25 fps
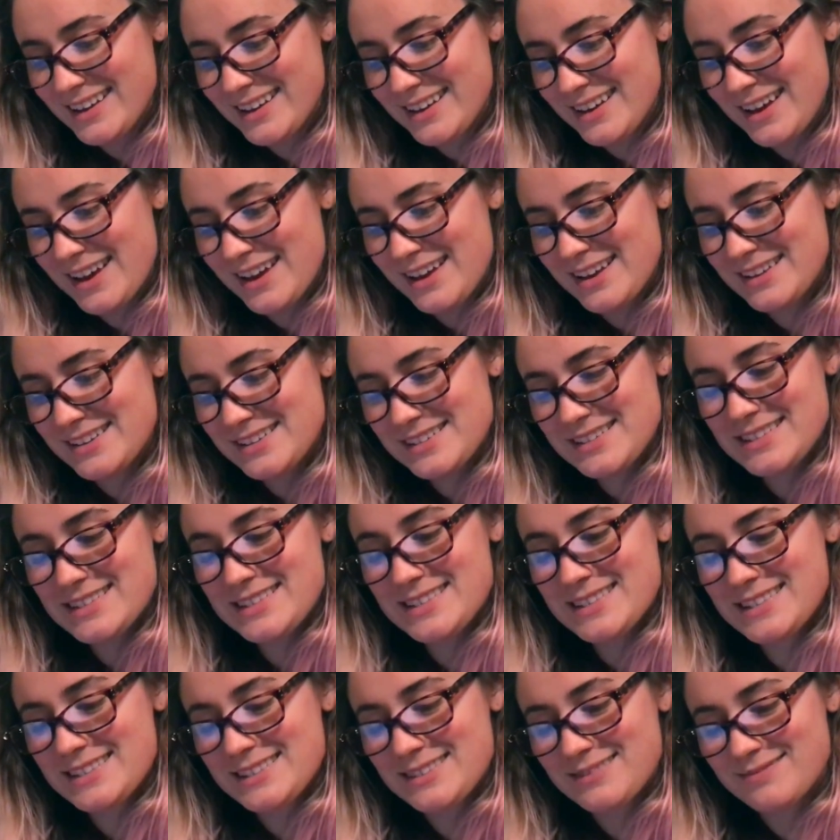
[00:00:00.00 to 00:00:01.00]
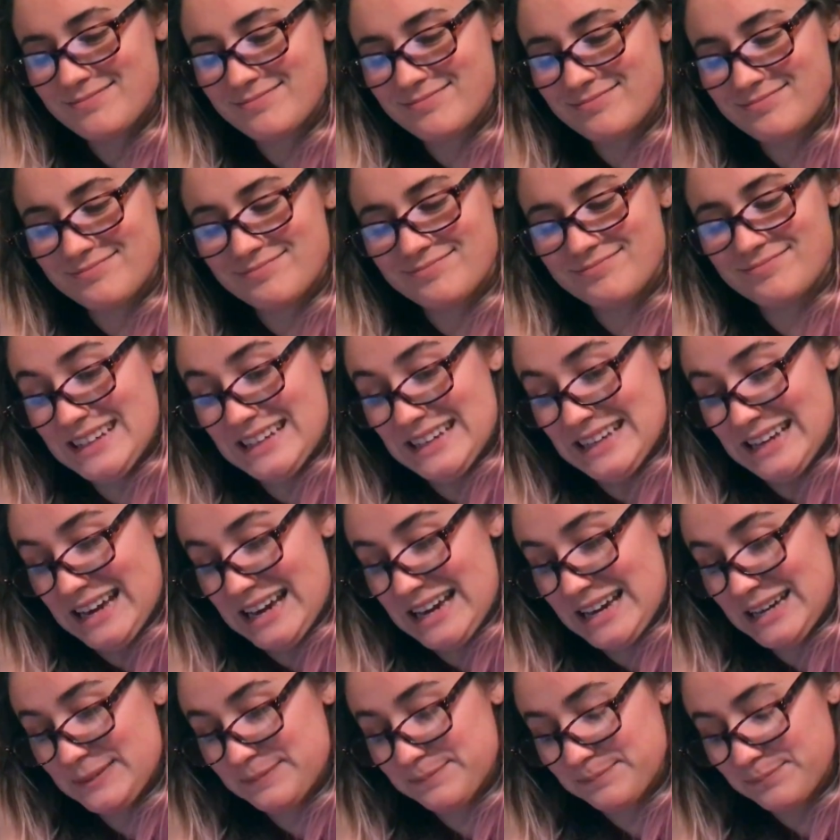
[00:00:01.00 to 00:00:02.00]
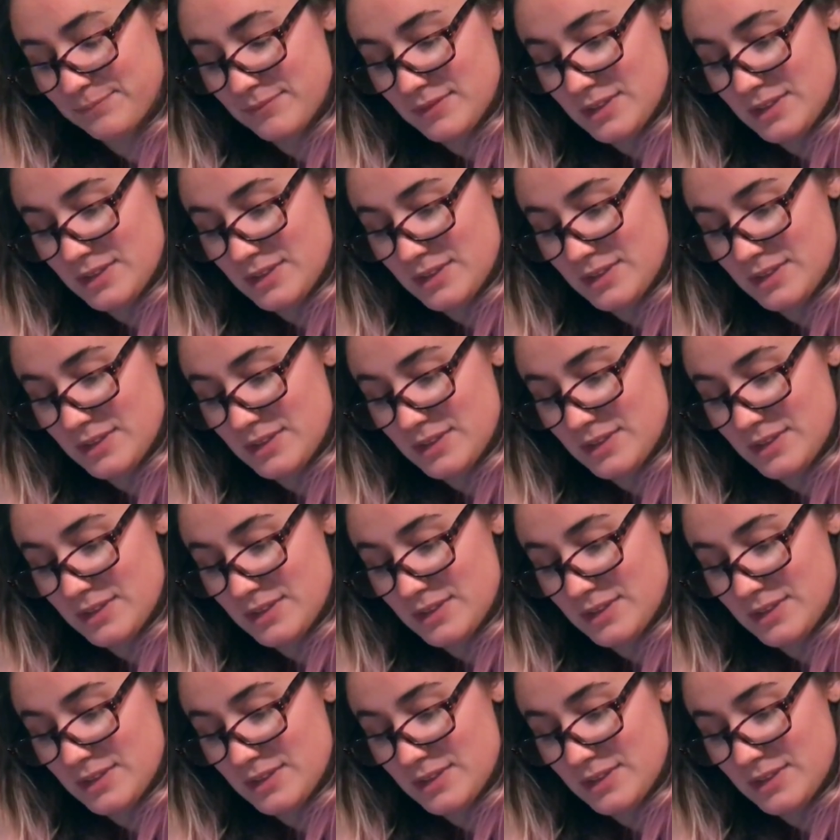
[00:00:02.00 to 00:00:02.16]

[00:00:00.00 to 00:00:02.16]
because yeah.